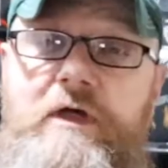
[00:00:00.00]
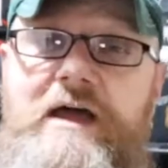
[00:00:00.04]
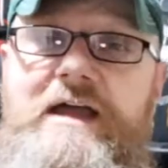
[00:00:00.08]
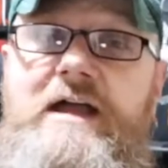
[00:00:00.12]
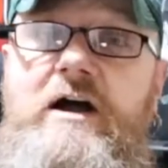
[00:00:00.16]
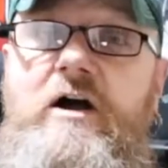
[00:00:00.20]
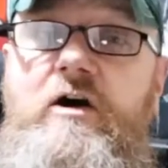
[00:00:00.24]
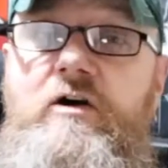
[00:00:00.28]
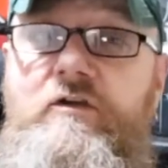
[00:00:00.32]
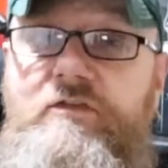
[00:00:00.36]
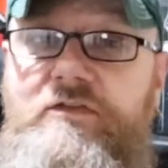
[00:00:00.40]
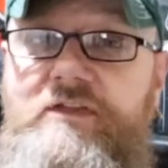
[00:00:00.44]
they
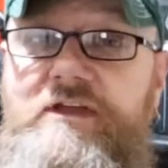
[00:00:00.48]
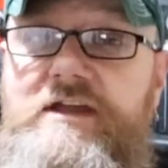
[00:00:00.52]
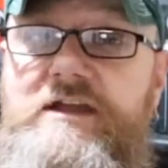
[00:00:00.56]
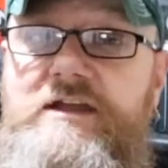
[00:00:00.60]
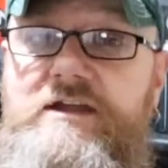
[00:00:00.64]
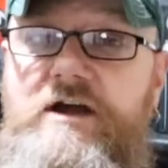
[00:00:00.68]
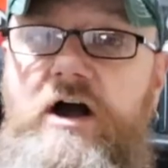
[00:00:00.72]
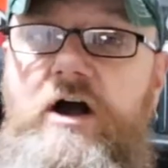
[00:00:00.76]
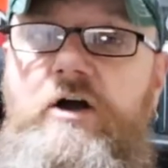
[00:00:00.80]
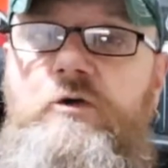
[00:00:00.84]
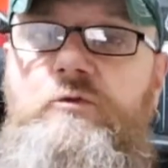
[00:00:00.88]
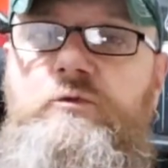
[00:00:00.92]
are
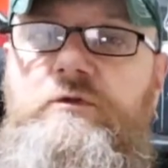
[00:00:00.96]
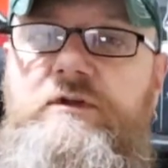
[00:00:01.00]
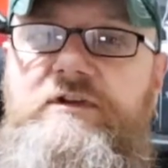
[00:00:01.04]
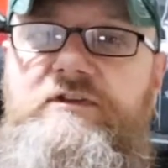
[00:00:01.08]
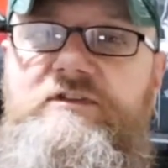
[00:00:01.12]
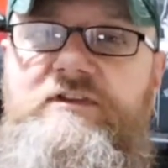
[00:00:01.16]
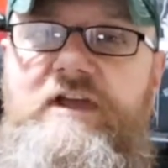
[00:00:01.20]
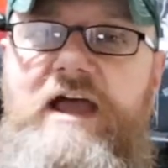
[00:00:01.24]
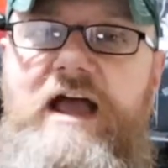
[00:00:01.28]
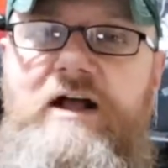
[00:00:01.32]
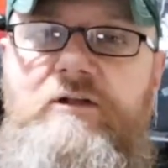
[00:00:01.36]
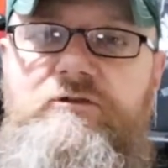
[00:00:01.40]
the
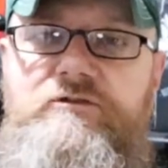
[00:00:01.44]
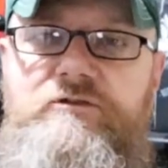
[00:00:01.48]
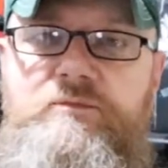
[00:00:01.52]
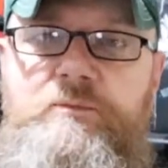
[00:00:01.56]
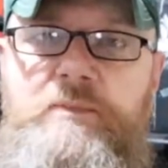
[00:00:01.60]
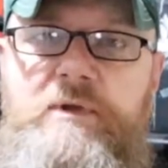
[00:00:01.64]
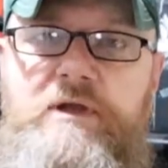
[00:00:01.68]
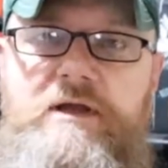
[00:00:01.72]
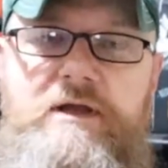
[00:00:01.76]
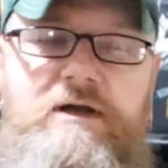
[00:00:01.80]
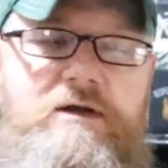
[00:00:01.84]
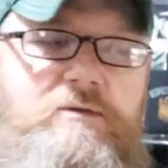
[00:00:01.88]
oldest Alt
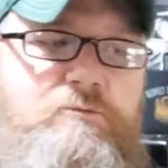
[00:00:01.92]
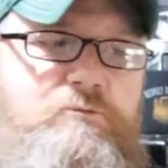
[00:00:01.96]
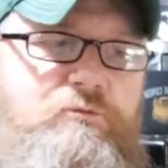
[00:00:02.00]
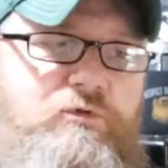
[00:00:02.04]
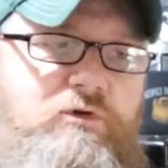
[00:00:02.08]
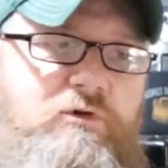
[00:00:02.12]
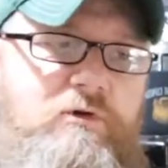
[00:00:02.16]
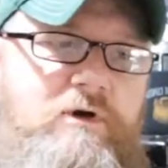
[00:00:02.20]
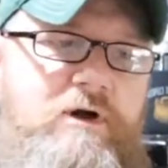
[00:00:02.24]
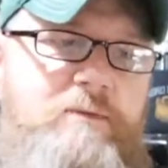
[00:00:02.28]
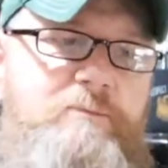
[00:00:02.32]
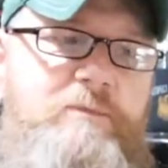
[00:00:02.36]
beer
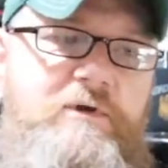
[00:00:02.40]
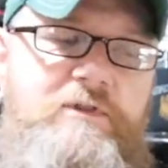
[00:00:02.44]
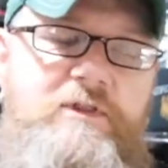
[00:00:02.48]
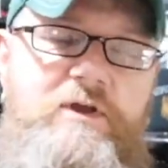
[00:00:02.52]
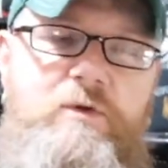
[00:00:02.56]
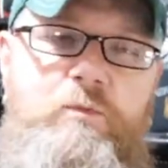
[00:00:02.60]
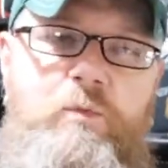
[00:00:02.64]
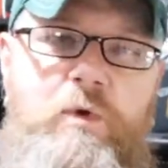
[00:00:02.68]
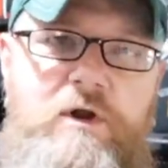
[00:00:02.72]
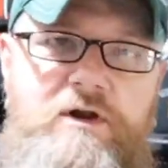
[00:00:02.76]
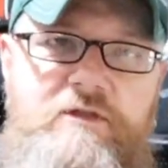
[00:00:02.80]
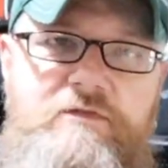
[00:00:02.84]
brewer, but
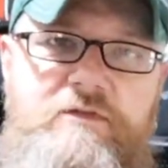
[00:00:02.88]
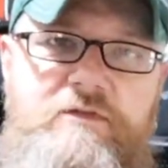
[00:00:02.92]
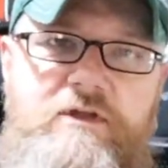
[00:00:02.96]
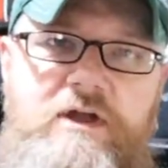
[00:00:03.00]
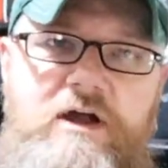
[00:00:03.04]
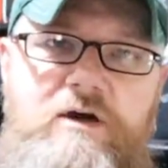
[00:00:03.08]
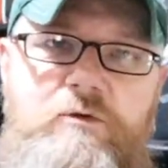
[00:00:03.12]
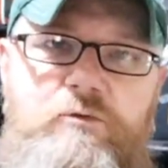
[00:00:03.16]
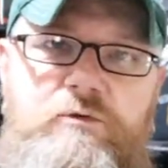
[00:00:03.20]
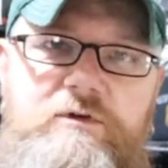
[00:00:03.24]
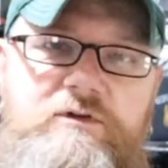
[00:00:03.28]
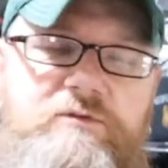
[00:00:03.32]
they're one of the
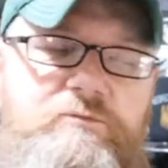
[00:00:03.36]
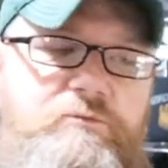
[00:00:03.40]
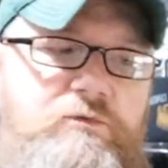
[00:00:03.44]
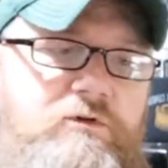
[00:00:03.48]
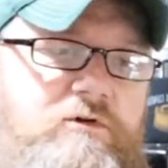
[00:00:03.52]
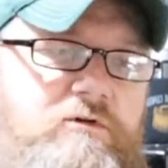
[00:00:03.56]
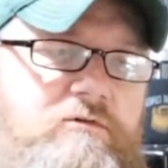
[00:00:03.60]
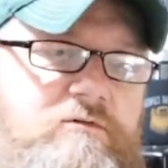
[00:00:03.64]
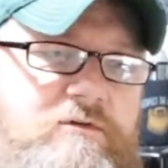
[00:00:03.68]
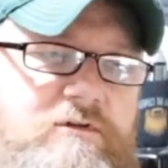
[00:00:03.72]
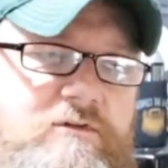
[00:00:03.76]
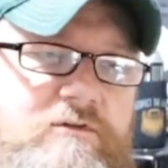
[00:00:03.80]
oldest
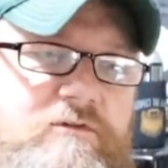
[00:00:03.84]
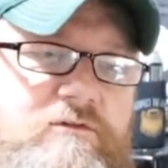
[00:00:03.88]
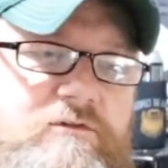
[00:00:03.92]
breweries